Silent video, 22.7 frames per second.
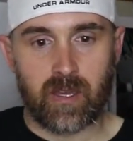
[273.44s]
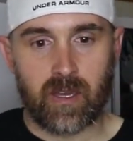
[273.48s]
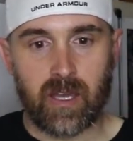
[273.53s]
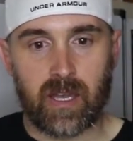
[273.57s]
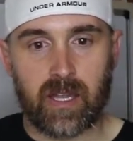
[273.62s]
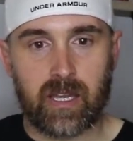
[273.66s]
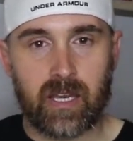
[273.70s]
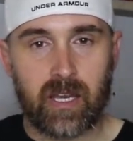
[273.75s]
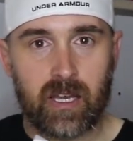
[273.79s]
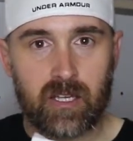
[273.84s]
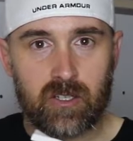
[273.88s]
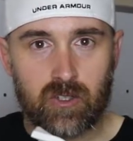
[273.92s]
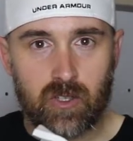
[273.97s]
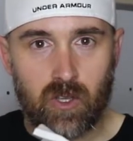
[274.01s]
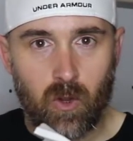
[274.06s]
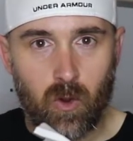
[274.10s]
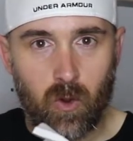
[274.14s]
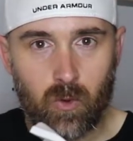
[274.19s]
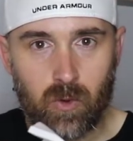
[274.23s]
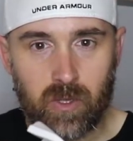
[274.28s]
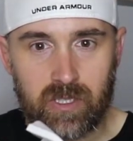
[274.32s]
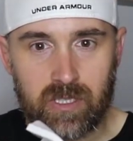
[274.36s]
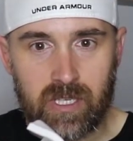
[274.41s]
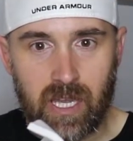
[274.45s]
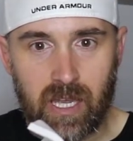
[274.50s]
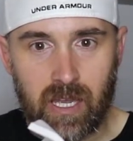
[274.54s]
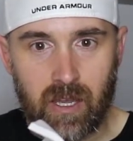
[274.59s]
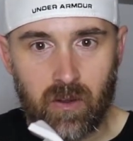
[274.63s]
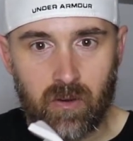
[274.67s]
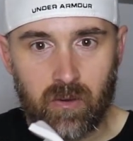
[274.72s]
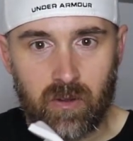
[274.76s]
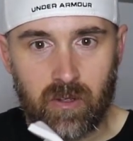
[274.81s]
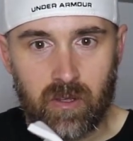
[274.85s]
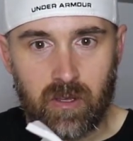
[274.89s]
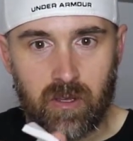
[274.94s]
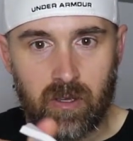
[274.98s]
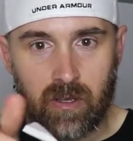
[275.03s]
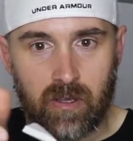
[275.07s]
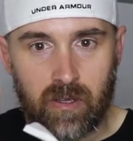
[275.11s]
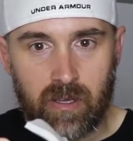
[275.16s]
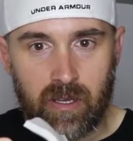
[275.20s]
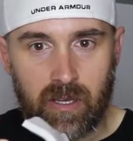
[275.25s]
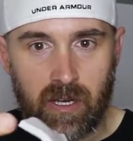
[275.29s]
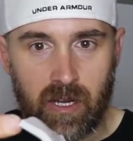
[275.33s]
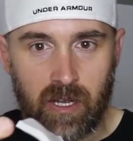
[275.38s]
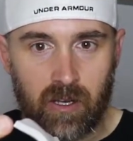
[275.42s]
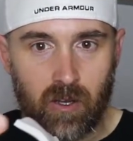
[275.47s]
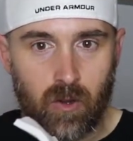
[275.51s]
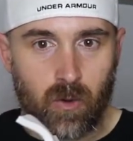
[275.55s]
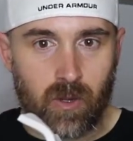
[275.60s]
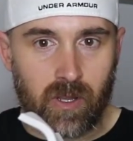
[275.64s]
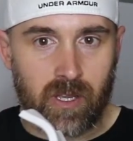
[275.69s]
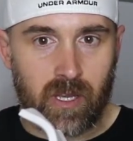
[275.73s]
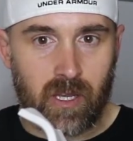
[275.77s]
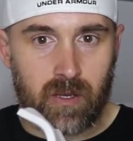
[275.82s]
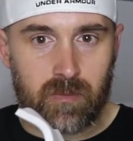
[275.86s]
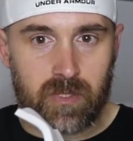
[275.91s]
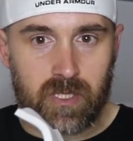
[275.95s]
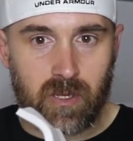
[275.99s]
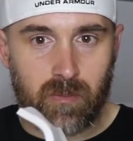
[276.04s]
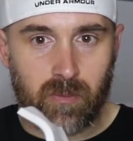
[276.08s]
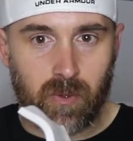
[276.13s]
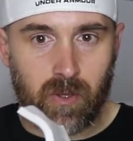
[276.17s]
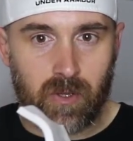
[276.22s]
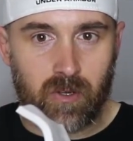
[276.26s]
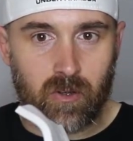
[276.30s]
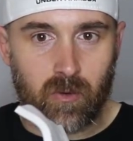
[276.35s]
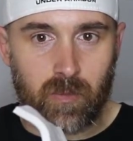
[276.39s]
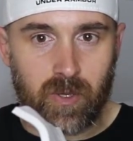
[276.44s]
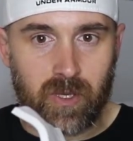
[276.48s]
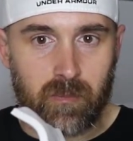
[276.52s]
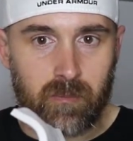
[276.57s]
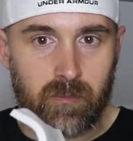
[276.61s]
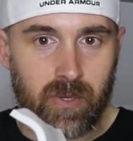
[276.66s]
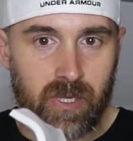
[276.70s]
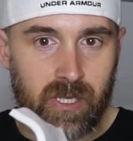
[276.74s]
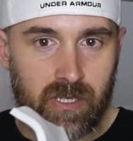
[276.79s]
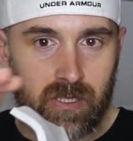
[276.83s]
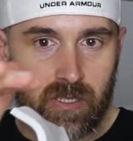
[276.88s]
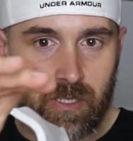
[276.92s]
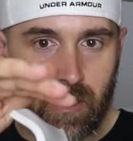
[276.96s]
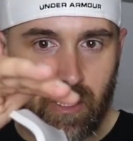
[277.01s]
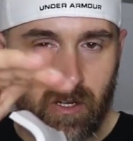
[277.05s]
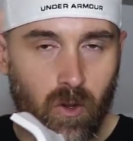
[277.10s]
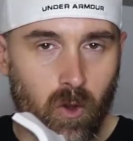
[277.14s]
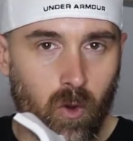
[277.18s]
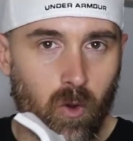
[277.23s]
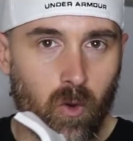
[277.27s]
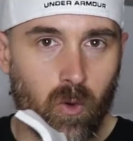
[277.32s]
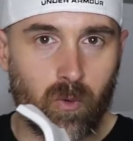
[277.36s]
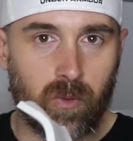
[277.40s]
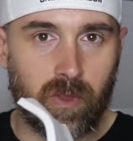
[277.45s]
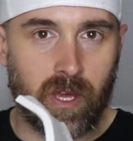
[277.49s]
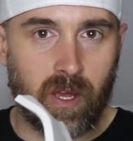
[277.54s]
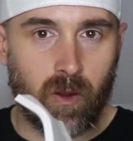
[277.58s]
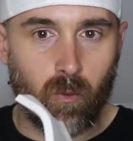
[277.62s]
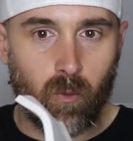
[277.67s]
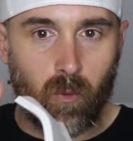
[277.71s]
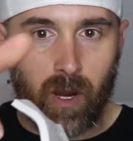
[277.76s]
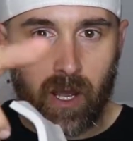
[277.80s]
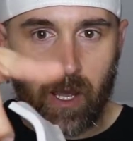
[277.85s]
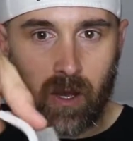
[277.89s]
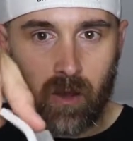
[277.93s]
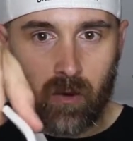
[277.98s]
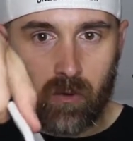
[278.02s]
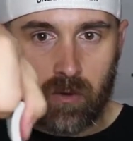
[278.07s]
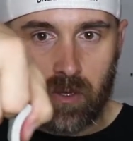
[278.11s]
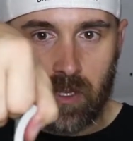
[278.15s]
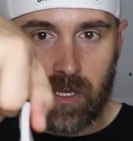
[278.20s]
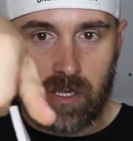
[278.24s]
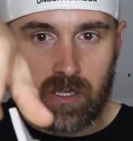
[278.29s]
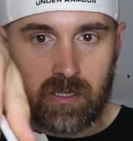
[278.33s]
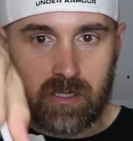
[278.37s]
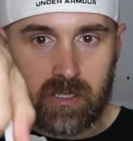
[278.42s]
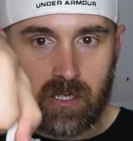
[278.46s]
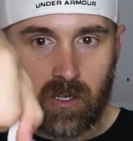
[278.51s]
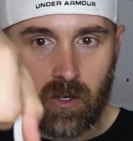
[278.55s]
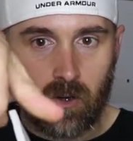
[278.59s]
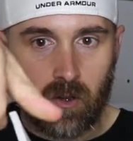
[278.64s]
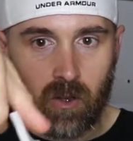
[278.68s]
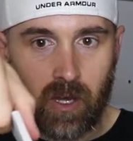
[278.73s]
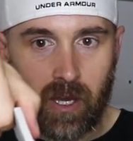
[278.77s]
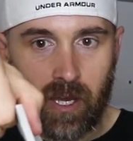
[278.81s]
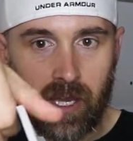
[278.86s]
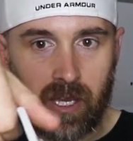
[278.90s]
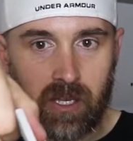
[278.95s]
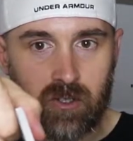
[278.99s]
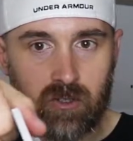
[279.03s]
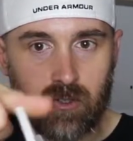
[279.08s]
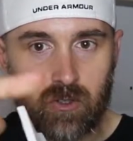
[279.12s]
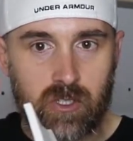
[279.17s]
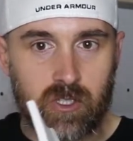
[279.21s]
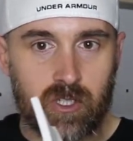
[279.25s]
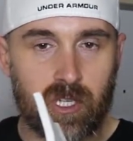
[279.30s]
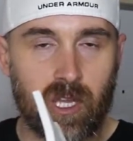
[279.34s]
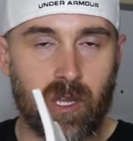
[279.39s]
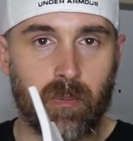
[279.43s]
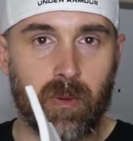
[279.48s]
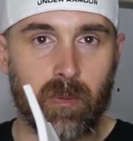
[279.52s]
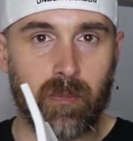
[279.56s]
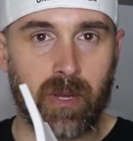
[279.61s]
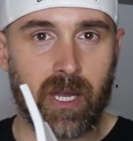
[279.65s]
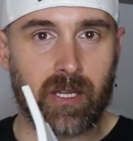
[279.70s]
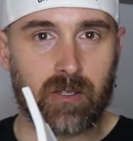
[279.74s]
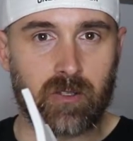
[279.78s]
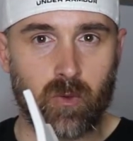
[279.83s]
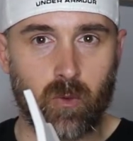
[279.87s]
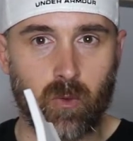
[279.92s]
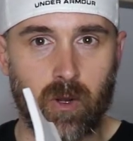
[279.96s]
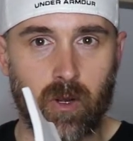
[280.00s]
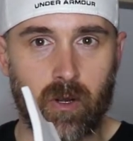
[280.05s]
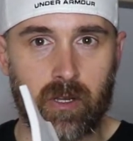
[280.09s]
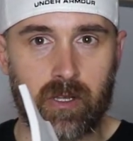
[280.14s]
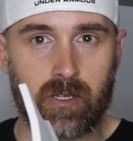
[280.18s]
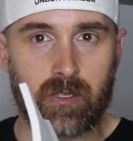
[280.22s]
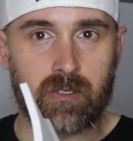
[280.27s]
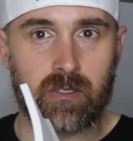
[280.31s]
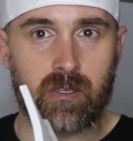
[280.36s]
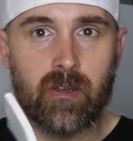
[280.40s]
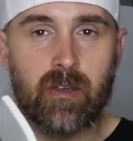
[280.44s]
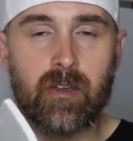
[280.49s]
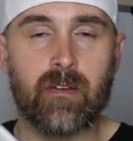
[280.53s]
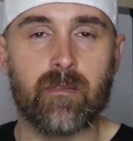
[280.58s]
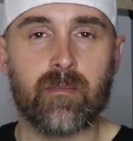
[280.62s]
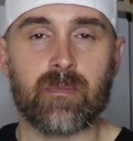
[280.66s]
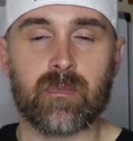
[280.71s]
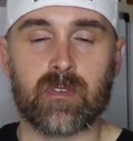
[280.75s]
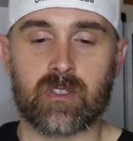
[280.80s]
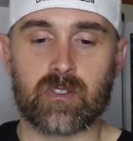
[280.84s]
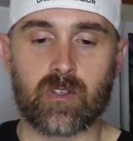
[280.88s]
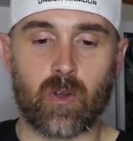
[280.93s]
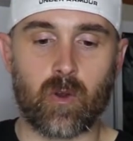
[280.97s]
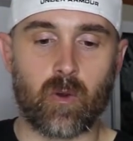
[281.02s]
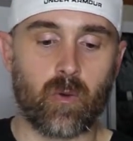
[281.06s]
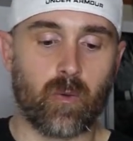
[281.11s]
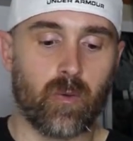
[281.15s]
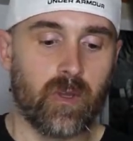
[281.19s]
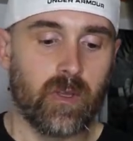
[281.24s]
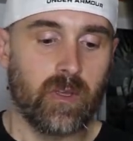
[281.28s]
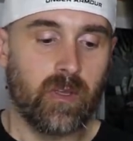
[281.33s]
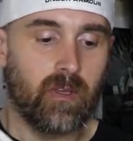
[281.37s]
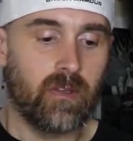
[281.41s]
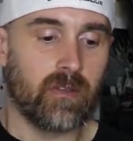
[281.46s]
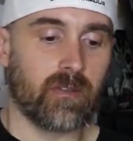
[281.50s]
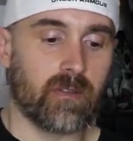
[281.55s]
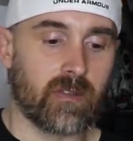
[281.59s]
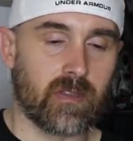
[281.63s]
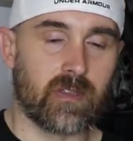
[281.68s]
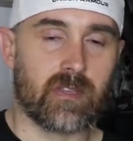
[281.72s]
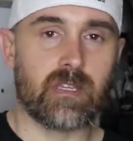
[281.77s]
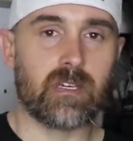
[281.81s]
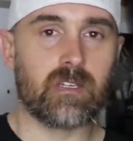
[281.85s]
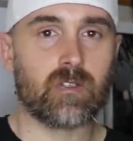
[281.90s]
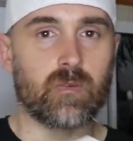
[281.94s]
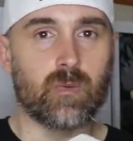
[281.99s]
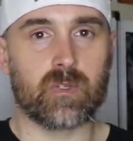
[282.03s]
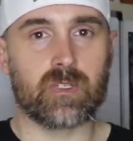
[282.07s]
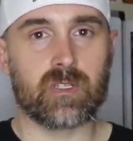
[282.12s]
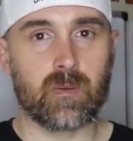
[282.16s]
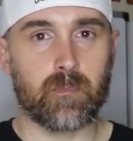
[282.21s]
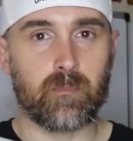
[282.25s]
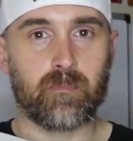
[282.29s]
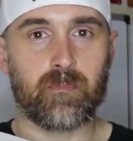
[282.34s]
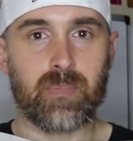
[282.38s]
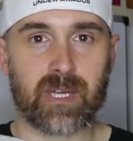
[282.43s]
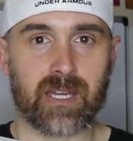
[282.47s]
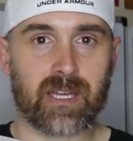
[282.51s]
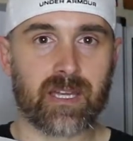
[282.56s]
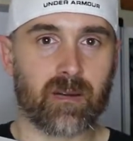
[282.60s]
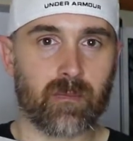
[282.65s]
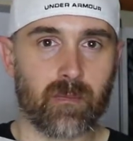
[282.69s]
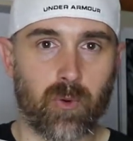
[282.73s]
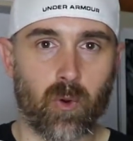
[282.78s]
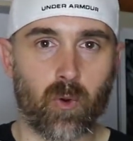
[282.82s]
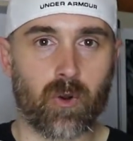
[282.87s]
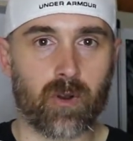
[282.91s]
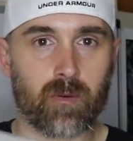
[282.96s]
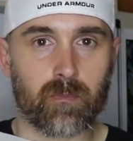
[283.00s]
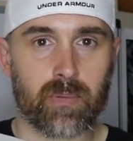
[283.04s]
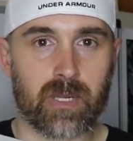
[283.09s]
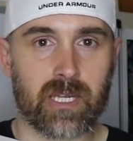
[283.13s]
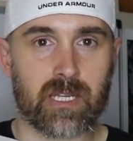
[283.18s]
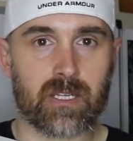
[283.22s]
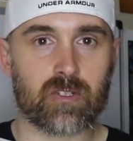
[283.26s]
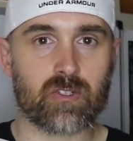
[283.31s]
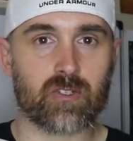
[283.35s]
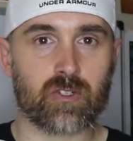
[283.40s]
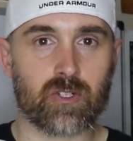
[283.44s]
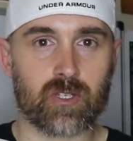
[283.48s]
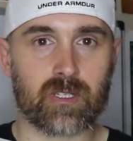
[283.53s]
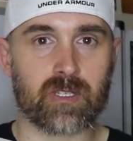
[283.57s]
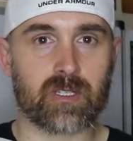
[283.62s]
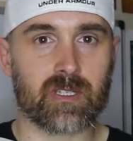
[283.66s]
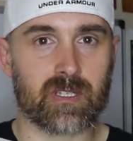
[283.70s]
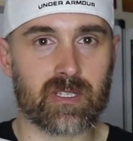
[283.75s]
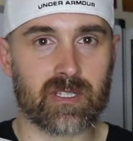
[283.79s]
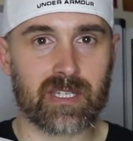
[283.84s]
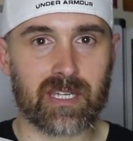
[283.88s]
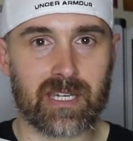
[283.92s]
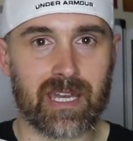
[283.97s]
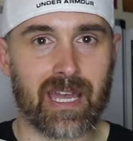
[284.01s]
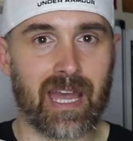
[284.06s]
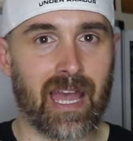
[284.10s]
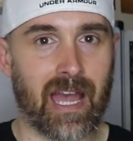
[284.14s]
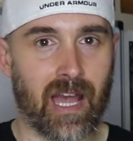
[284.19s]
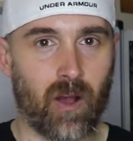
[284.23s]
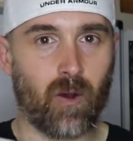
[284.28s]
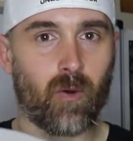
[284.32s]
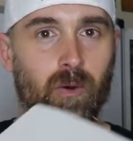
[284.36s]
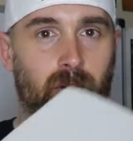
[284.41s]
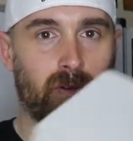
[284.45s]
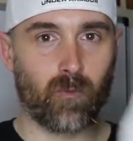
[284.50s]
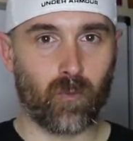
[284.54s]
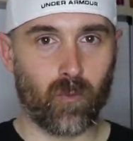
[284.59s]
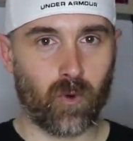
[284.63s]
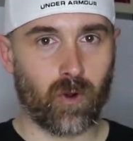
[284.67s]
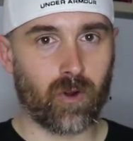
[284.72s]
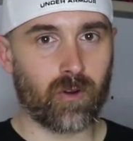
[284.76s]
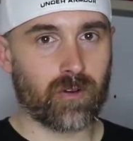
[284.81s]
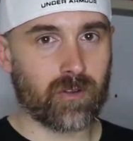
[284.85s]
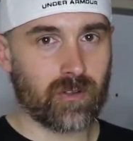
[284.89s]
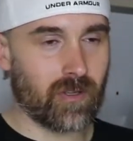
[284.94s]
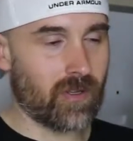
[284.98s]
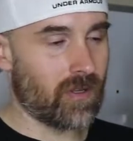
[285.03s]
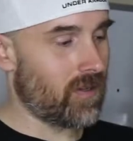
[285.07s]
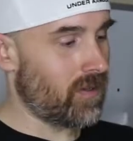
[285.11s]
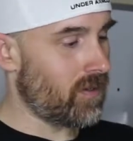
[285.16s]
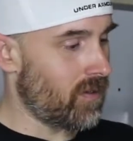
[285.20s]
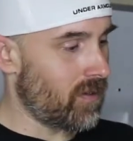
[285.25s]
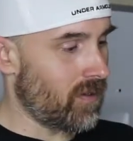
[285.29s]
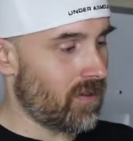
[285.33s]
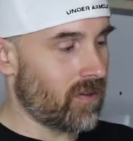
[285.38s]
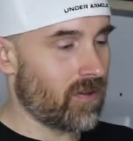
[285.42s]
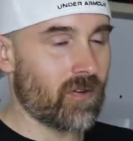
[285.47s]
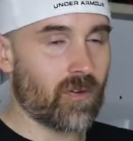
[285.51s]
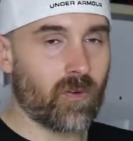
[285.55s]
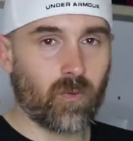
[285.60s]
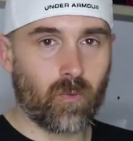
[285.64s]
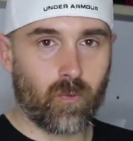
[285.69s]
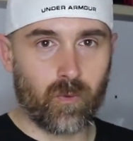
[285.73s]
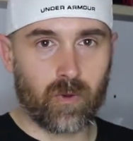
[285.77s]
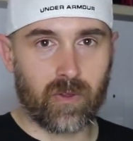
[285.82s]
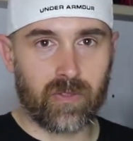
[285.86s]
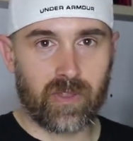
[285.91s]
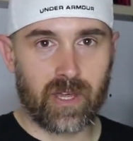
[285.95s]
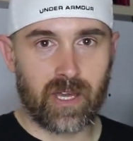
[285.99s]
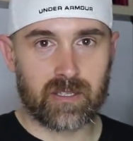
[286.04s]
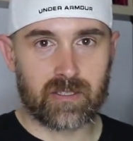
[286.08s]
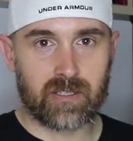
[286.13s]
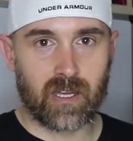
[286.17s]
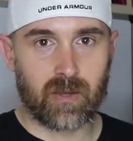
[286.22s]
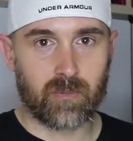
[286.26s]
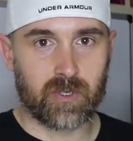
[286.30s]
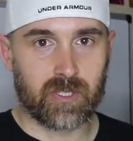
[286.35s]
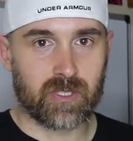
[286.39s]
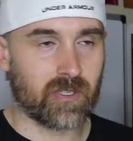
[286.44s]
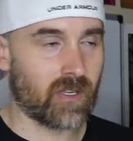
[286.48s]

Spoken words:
I could actually hold it down, and I know it comes up a little bit, but it's going to hold that round until I actually shape it back to where it is. So this was a big important piece just to see how it worked with that type of